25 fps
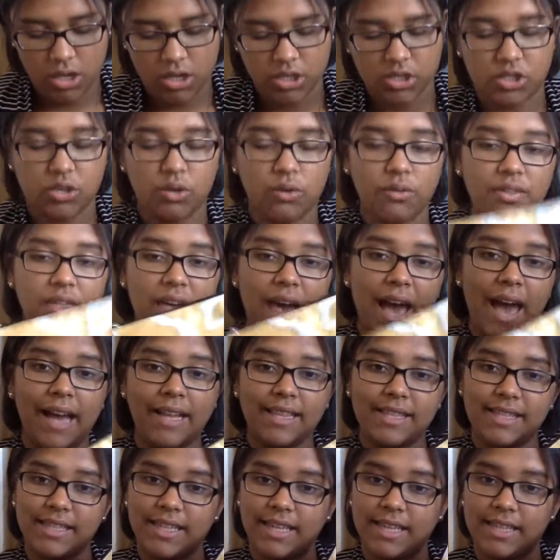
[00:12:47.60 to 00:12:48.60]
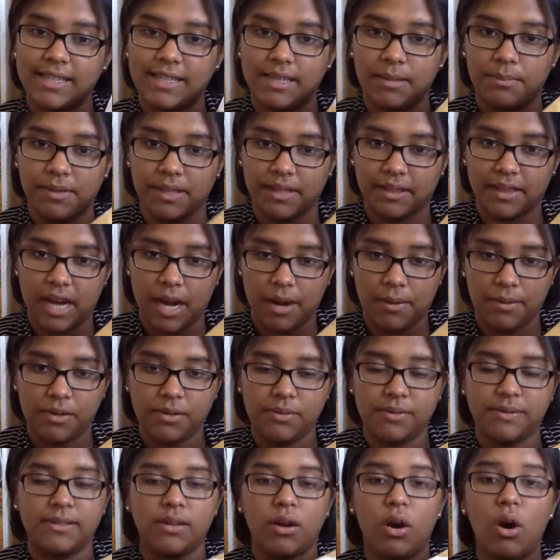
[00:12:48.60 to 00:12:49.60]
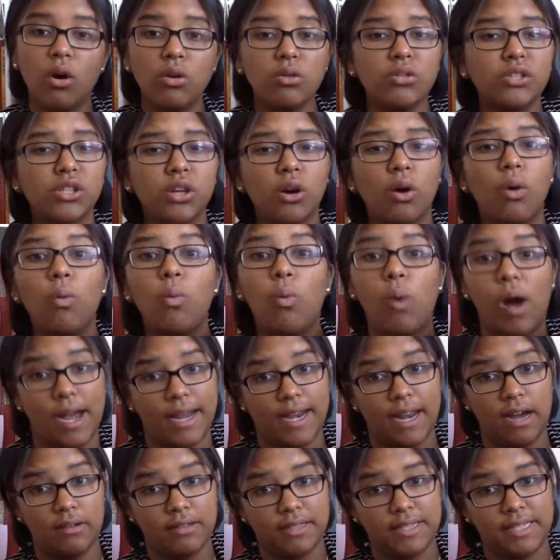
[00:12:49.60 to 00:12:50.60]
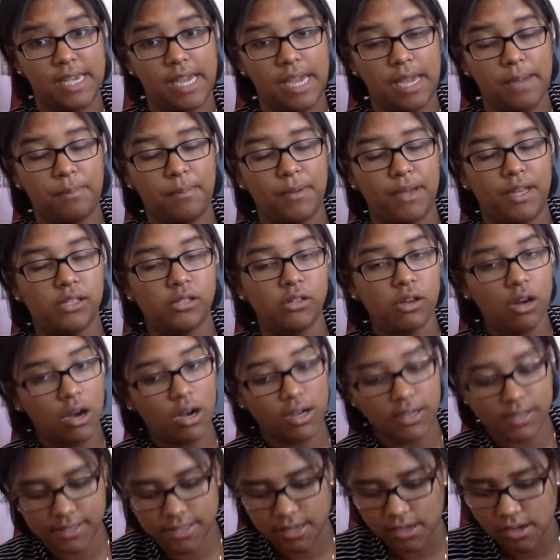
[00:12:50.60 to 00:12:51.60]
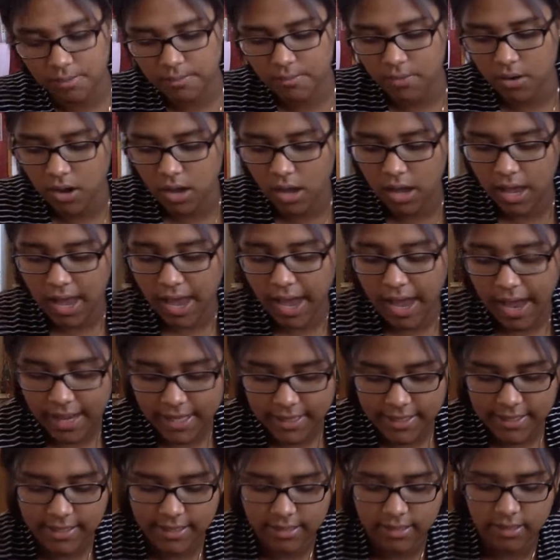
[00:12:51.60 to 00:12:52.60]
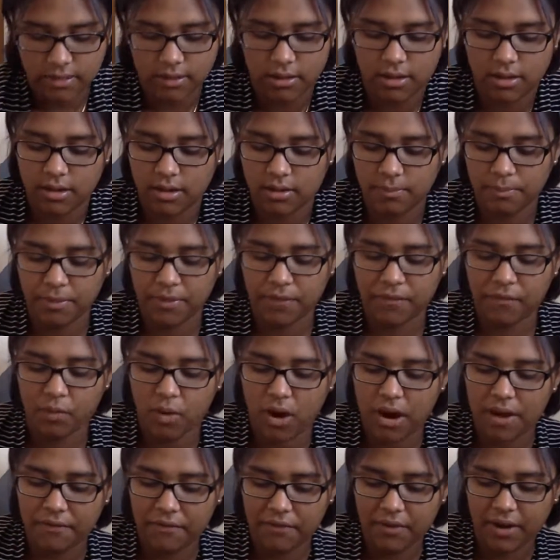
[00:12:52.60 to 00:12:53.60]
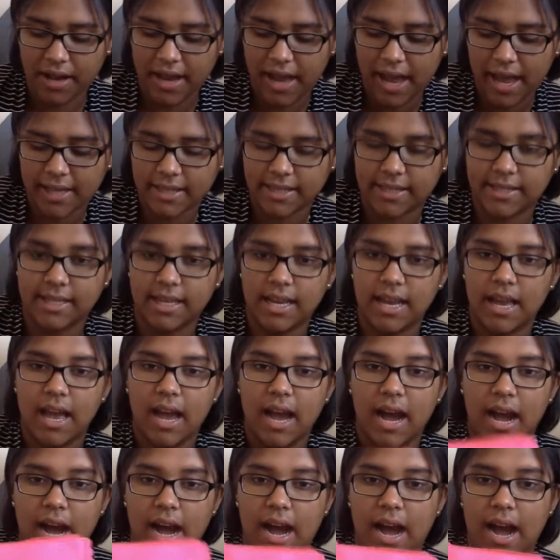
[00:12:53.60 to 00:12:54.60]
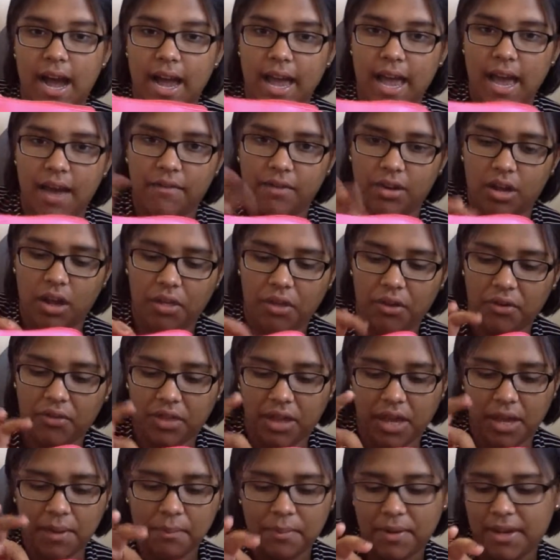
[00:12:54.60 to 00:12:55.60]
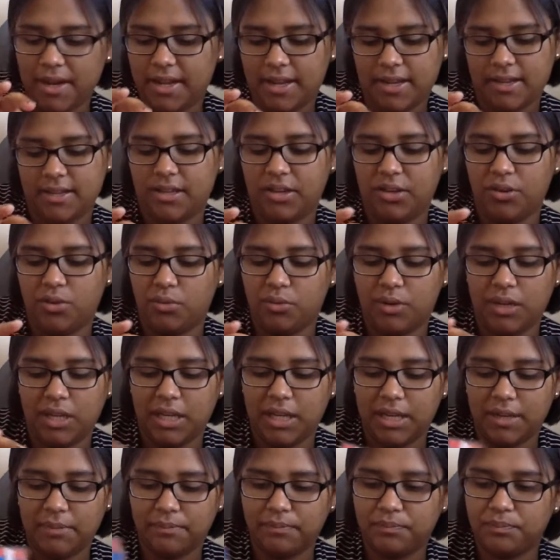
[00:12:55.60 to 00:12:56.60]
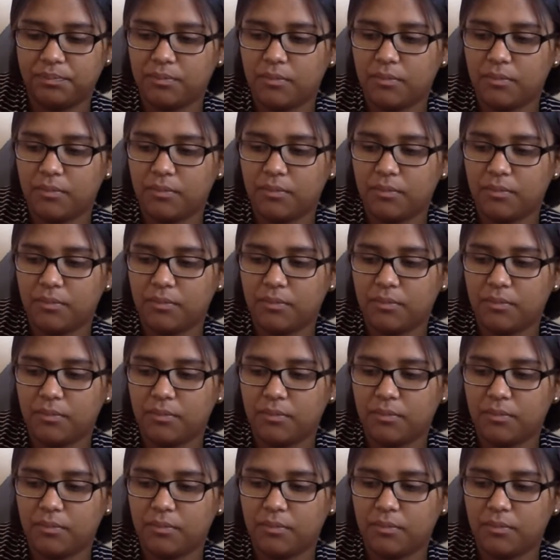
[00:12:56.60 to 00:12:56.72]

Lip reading: so that is something that I would use. Also, whiteout tape is awesome. And before I forget, I have another thing, but you don't need it.